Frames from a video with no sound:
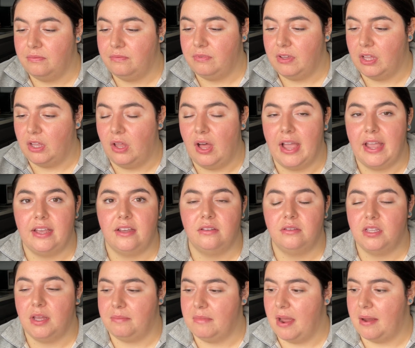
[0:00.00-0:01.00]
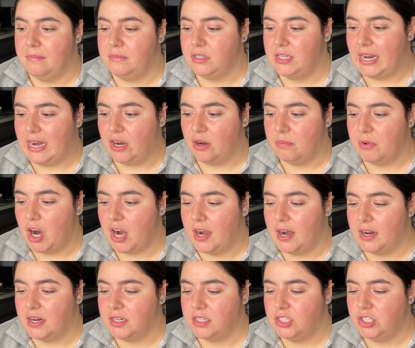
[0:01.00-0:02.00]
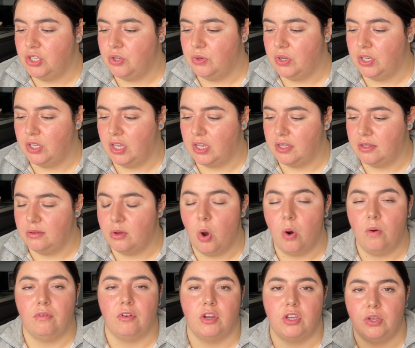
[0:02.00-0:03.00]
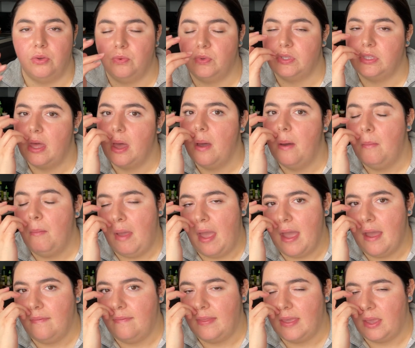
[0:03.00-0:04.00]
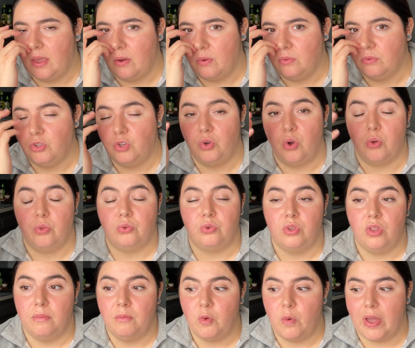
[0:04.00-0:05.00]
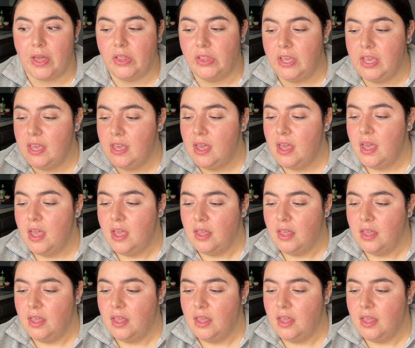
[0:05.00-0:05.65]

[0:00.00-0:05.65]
feel like sometimes hair products, you can like overuse them and you go through them quickly.